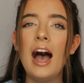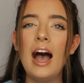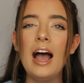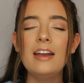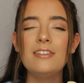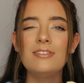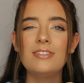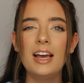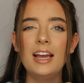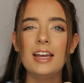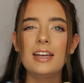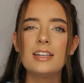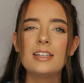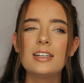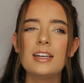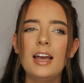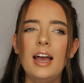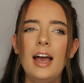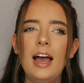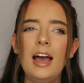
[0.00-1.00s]
I've
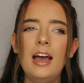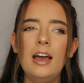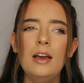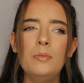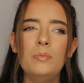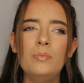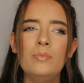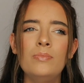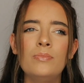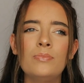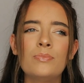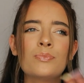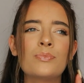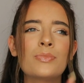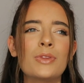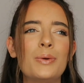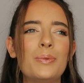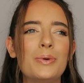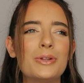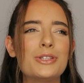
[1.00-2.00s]
like
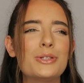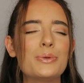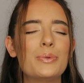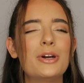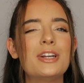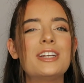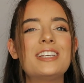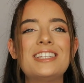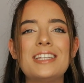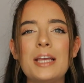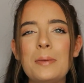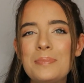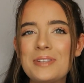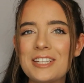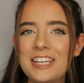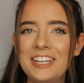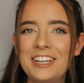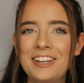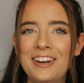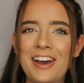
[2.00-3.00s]
what's the word,
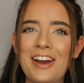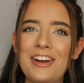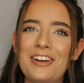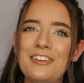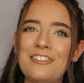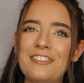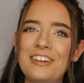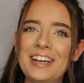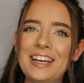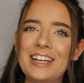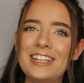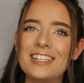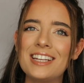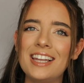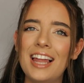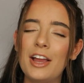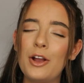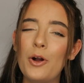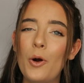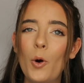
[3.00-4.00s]
dipped in and out of
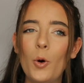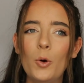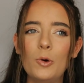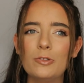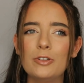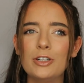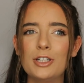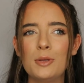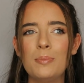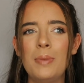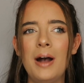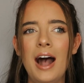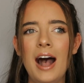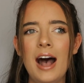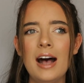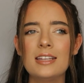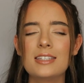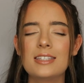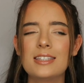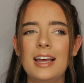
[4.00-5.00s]
it like over the
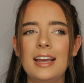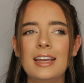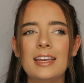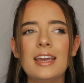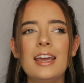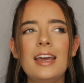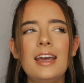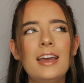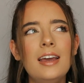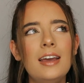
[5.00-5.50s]
past like